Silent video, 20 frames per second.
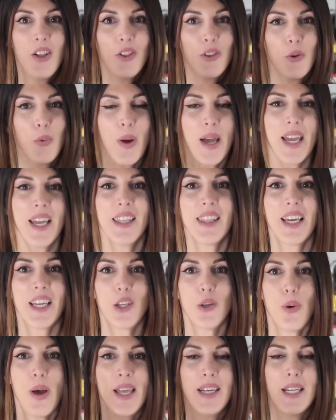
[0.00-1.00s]
the way that
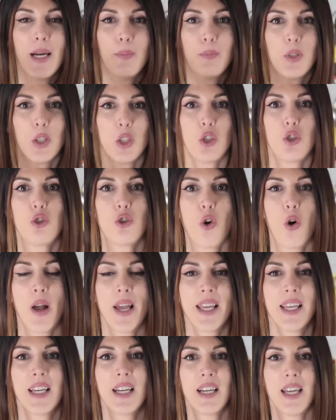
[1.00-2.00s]
you end up
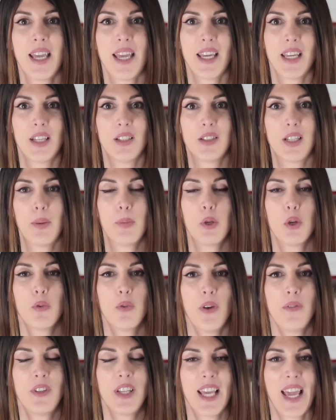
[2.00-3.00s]
destroying a
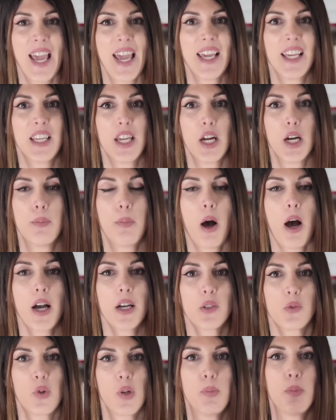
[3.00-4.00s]
W58
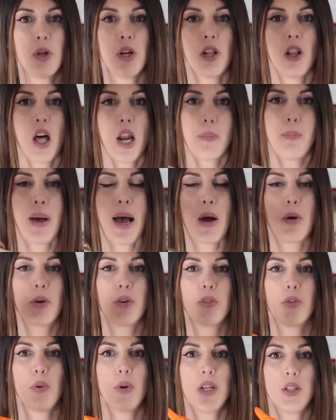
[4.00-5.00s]
gearbox when you put a lot of power
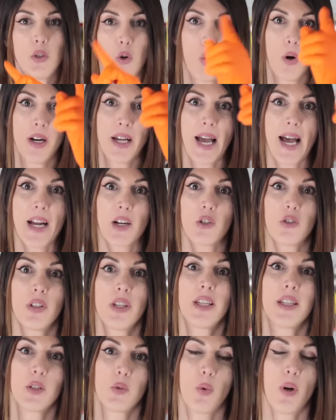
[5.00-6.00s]
through it, torque
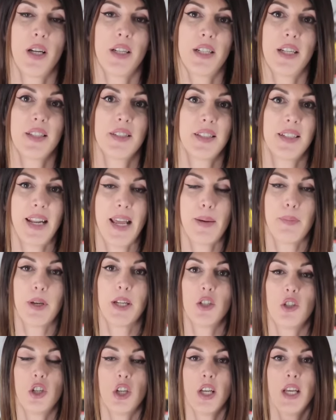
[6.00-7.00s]
actually is what does the
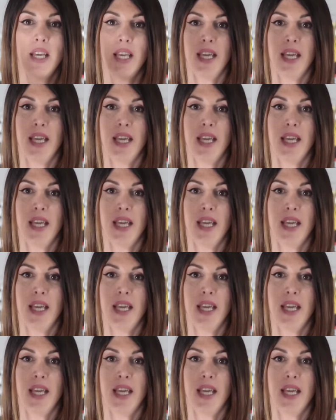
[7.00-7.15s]
damage,